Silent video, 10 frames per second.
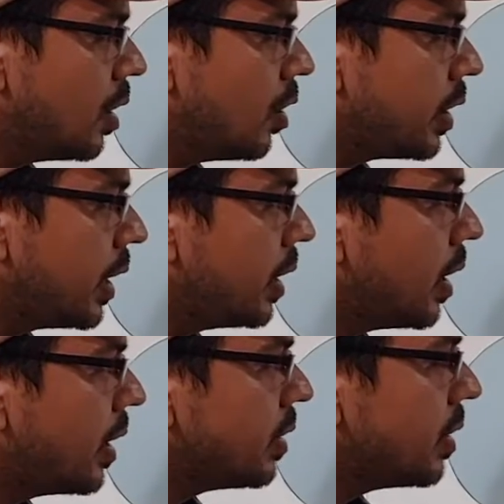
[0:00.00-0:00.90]
Okay,
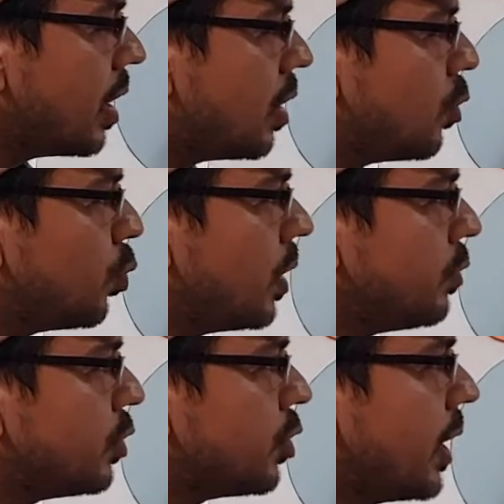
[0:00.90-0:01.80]
and now when
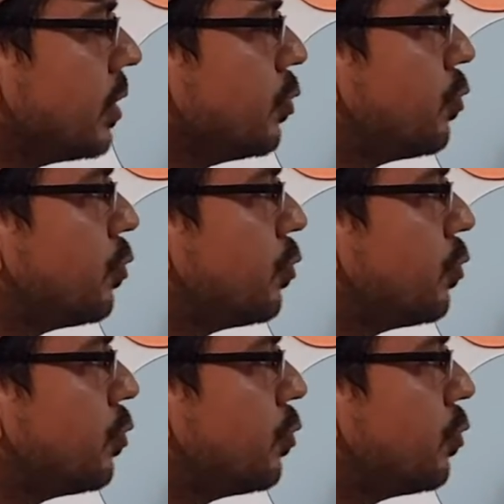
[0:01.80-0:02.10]
we're trying to